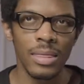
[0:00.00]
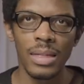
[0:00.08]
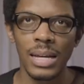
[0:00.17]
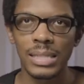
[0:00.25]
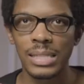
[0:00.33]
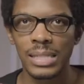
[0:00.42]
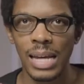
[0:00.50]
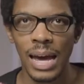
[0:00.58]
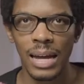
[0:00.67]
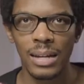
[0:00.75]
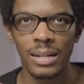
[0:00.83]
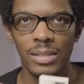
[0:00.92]
this
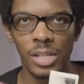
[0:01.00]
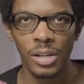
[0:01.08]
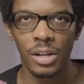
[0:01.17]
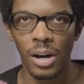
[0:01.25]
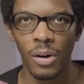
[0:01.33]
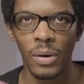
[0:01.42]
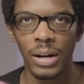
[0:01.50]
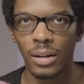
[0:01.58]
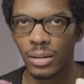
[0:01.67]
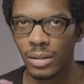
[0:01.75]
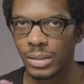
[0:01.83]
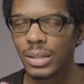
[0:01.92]
set to go and
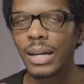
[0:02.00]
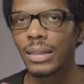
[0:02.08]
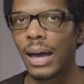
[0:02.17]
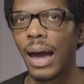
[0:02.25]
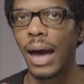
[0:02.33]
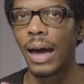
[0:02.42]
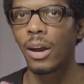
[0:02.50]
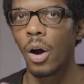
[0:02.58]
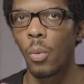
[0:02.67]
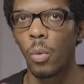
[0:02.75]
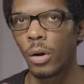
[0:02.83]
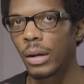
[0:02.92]
it looked like they had
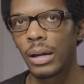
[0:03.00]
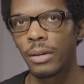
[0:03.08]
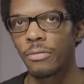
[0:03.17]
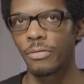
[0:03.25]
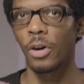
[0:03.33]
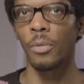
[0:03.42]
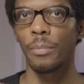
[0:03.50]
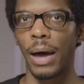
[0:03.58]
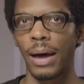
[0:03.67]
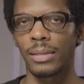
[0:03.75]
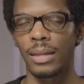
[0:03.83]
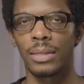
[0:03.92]
a working film
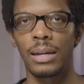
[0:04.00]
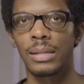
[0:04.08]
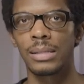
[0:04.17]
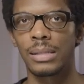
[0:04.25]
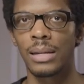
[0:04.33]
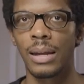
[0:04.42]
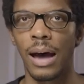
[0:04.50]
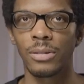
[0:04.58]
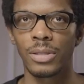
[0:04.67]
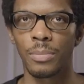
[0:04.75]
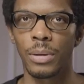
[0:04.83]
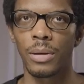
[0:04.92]
back that they could send
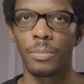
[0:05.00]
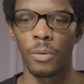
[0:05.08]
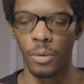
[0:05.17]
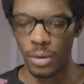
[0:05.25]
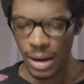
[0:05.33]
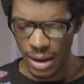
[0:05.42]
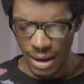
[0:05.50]
out to people,